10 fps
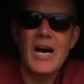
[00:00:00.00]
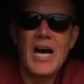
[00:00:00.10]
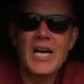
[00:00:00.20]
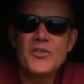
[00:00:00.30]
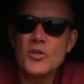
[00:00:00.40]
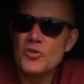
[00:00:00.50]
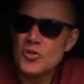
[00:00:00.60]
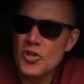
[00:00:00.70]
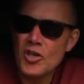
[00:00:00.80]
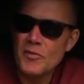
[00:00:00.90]
I've used the
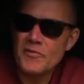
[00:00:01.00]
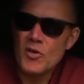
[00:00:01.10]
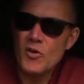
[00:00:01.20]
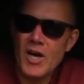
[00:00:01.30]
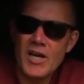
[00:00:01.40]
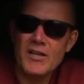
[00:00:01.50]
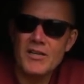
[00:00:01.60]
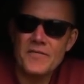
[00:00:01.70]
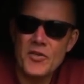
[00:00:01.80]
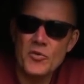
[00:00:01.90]
German for quite
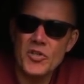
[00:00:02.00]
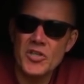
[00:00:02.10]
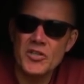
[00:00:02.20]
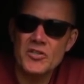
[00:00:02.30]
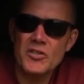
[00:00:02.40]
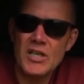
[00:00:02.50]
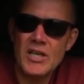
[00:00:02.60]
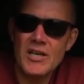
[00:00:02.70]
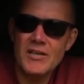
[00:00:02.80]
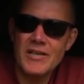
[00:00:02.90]
a few years.
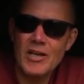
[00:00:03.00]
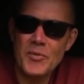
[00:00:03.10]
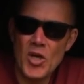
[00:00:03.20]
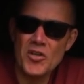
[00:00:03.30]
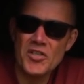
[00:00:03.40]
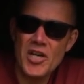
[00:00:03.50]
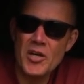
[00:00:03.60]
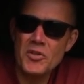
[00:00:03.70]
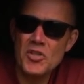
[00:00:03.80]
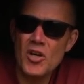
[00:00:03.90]
Now, I'll be honest, I
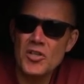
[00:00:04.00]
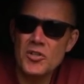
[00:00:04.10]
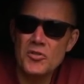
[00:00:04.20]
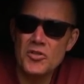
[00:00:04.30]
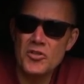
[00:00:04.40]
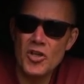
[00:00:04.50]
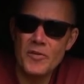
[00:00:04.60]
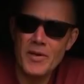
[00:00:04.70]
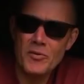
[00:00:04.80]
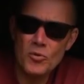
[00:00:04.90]
only started using the
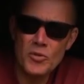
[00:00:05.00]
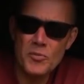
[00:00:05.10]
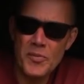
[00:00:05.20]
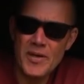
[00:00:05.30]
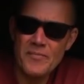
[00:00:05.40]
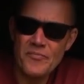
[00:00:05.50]
German. I was always a bit